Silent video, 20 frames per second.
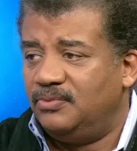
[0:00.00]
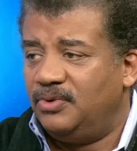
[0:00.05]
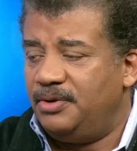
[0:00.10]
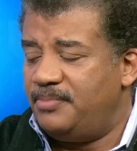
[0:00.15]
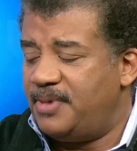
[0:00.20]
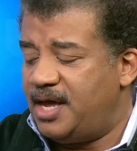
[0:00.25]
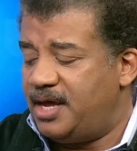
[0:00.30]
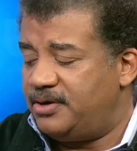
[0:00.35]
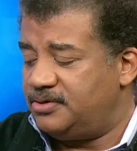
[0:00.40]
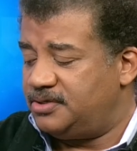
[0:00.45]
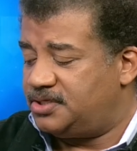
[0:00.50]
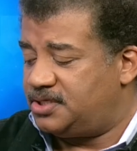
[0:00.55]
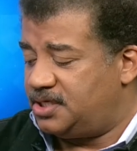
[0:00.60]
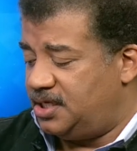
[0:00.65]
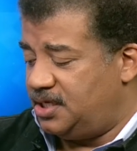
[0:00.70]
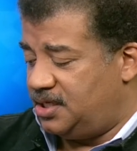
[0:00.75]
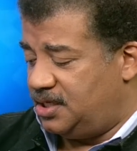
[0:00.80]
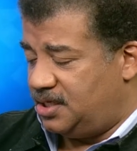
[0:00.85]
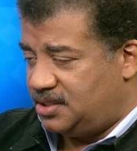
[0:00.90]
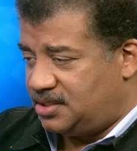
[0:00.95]
What matters
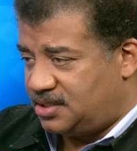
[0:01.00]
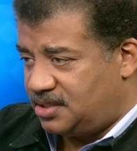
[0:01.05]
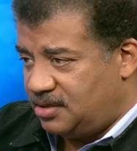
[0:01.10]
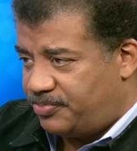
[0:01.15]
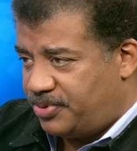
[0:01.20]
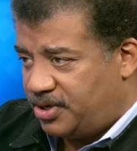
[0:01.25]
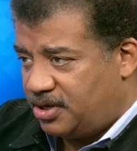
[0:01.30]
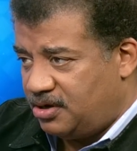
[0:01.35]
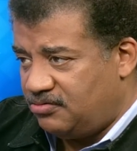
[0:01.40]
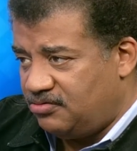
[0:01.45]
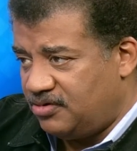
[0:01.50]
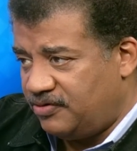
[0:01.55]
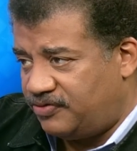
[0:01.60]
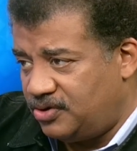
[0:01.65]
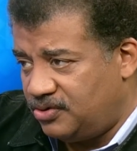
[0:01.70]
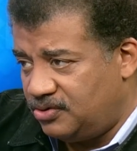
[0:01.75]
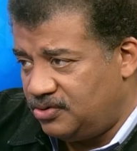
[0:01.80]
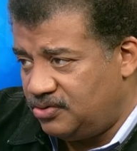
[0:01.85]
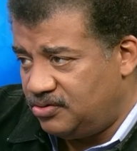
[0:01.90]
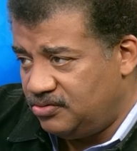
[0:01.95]
is the
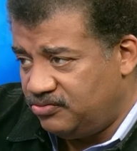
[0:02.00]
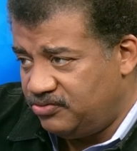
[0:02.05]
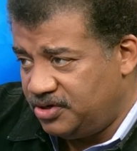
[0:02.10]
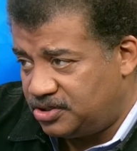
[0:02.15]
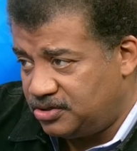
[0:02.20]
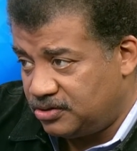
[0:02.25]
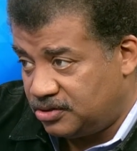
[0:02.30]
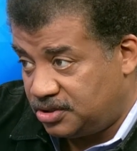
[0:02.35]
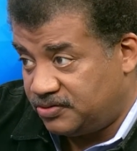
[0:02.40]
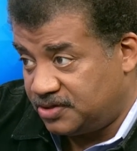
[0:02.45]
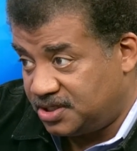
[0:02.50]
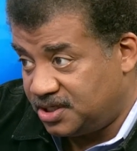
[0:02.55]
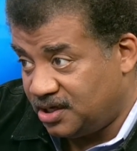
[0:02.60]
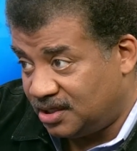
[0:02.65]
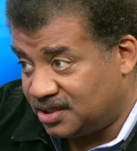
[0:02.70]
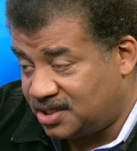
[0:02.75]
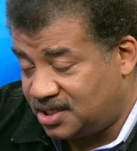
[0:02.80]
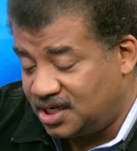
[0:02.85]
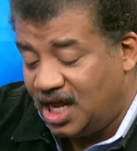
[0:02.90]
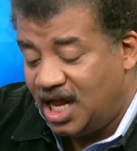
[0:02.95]
peer-reviewed research
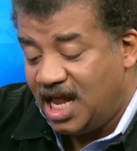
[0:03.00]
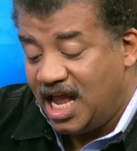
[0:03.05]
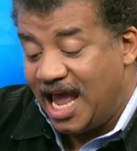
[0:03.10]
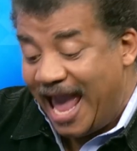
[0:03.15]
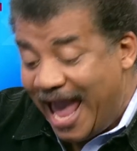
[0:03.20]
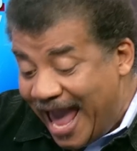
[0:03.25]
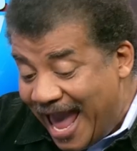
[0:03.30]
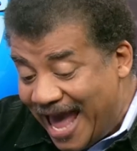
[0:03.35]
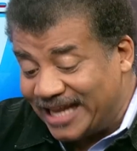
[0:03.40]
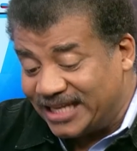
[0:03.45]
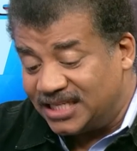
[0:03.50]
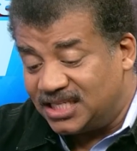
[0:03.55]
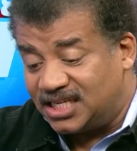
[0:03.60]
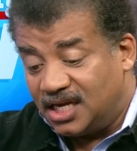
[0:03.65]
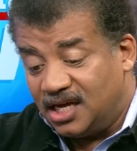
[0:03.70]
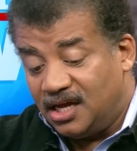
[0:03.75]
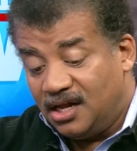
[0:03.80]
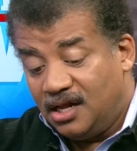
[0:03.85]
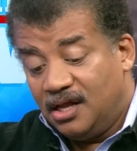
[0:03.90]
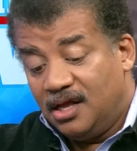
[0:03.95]
results. And
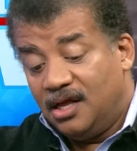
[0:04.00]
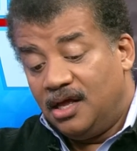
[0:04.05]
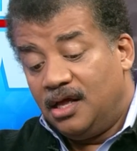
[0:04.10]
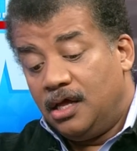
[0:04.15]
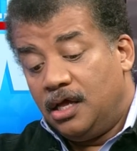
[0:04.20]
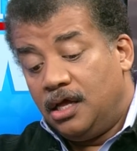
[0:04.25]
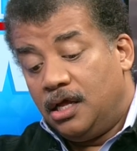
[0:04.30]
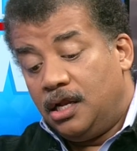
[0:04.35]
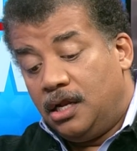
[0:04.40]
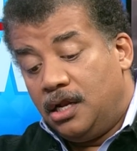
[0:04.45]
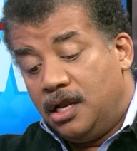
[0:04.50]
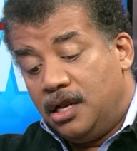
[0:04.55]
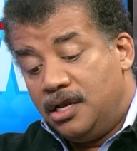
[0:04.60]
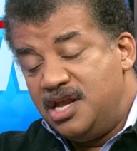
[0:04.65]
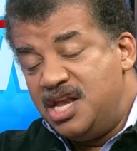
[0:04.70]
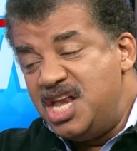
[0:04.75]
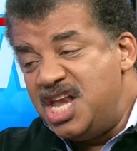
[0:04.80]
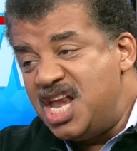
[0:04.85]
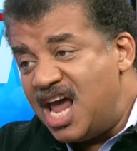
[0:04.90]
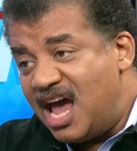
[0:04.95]

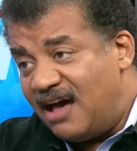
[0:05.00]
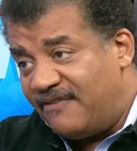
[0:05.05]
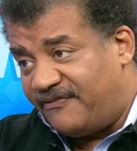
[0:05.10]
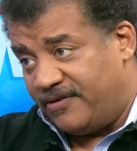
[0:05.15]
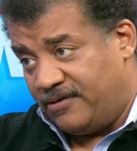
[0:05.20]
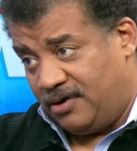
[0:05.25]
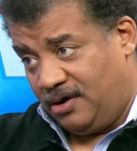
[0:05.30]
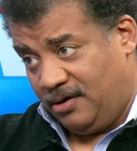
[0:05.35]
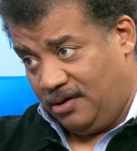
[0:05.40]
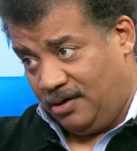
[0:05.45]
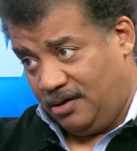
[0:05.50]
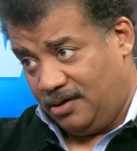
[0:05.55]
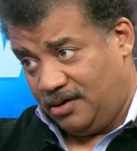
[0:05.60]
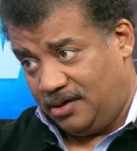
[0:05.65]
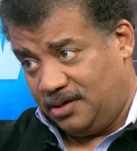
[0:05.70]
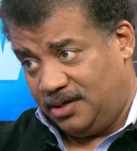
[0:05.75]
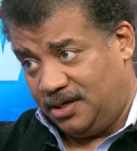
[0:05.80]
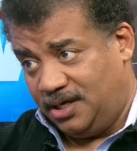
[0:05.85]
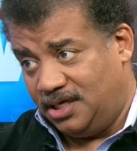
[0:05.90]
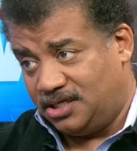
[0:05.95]
never
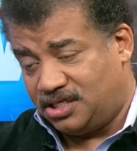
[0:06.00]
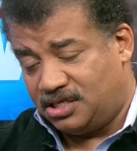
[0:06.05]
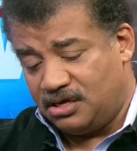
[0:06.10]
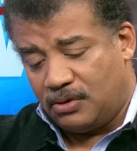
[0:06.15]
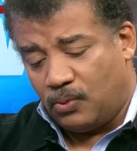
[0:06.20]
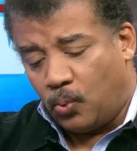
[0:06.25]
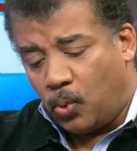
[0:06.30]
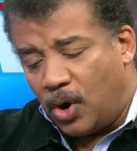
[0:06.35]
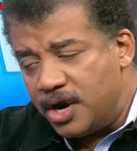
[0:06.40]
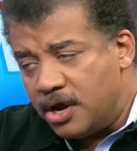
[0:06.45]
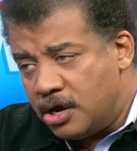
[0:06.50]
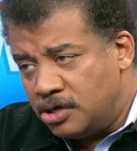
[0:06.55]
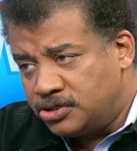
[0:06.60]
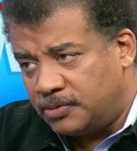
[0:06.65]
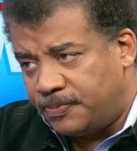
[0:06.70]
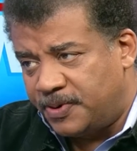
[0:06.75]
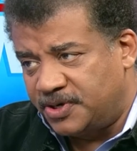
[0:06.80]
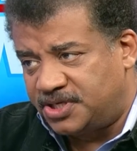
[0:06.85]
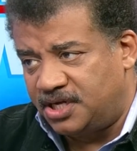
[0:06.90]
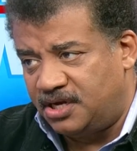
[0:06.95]
is there one
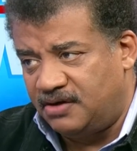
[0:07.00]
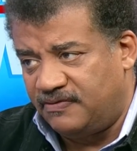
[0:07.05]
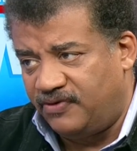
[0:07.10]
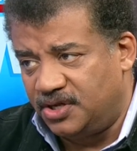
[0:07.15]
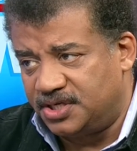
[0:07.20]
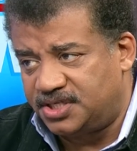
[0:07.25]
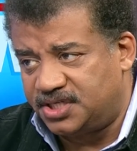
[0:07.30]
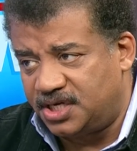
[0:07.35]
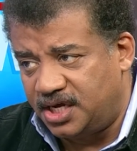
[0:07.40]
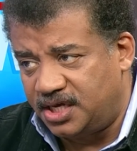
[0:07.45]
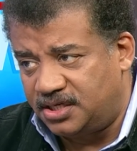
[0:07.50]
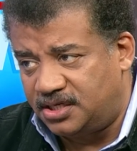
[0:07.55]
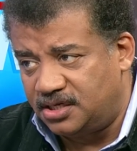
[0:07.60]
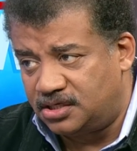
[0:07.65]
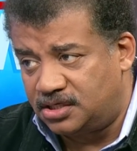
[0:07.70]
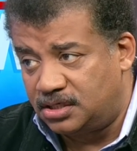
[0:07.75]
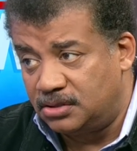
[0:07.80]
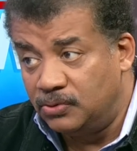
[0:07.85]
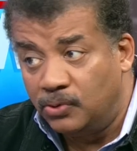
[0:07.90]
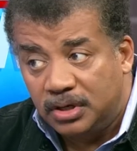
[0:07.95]
hundred percent of all
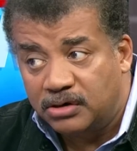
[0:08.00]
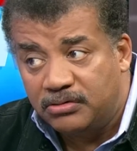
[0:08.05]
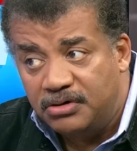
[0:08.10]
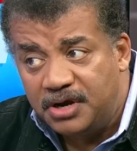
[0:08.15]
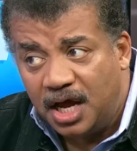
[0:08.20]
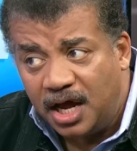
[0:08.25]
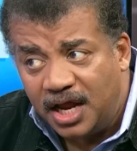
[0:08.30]
scientists who agree